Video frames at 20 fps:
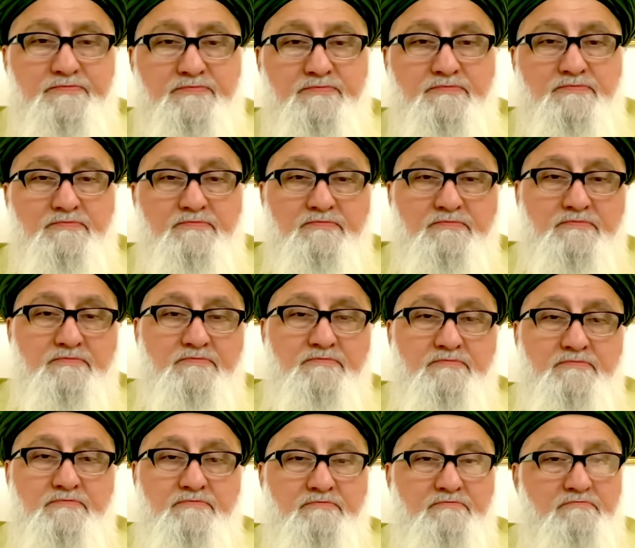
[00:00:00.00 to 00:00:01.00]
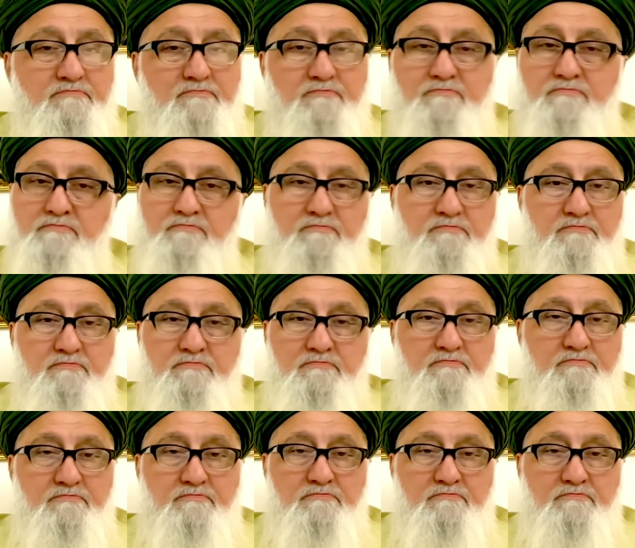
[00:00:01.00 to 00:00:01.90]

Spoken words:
(silence)